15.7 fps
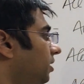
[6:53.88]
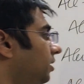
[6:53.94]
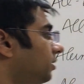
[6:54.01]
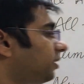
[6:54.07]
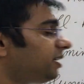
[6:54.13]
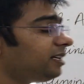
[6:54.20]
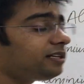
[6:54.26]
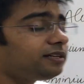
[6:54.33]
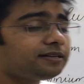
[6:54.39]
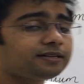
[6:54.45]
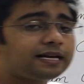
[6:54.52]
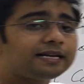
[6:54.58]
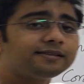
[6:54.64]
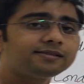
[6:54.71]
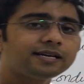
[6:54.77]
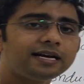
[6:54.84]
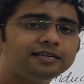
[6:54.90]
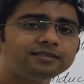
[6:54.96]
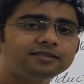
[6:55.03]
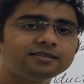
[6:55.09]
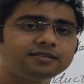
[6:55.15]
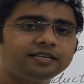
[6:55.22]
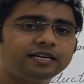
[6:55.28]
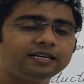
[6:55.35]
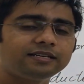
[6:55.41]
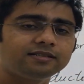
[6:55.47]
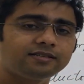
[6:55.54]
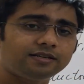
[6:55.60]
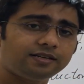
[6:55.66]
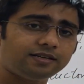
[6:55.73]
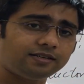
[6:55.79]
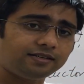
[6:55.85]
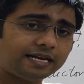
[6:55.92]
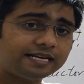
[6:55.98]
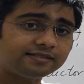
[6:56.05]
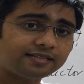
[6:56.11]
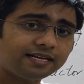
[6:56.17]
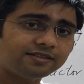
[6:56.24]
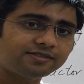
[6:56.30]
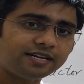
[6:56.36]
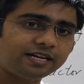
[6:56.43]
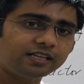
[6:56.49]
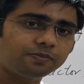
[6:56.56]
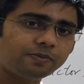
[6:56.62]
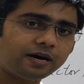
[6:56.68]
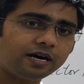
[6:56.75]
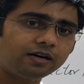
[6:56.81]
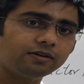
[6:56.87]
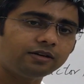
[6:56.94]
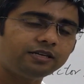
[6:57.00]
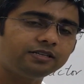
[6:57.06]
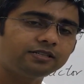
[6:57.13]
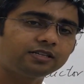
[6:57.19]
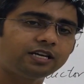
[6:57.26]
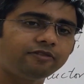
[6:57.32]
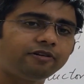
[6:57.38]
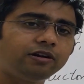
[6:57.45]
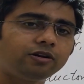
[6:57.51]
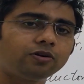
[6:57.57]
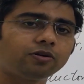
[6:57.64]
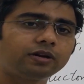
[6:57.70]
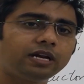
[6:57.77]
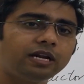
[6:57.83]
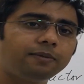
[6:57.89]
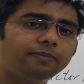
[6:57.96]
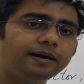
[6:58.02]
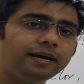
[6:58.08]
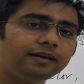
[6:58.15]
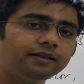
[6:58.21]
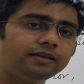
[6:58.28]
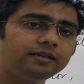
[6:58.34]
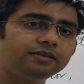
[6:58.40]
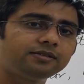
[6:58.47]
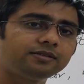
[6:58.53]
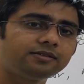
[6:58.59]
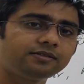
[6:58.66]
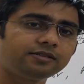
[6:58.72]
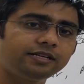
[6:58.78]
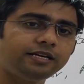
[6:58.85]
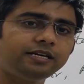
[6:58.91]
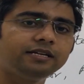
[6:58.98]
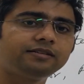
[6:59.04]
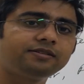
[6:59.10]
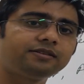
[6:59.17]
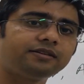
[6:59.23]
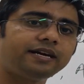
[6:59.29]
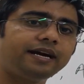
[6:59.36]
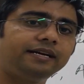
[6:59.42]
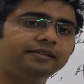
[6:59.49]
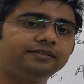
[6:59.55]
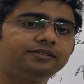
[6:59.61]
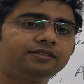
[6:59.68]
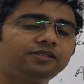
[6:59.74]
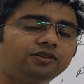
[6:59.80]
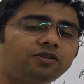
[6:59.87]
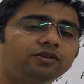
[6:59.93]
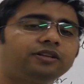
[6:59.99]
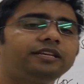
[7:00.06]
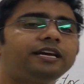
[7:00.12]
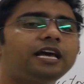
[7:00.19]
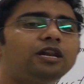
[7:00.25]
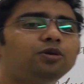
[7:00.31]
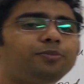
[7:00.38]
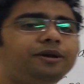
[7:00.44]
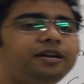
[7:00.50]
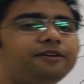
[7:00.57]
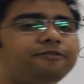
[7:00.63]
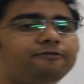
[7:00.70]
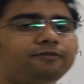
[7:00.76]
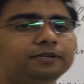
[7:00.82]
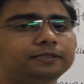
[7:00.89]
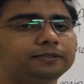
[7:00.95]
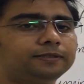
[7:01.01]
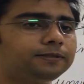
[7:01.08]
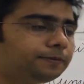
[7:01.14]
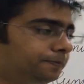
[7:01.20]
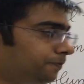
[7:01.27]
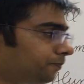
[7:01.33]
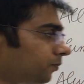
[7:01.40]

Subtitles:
the tensile strength part is given totally by the steel strands, not the aluminum ones.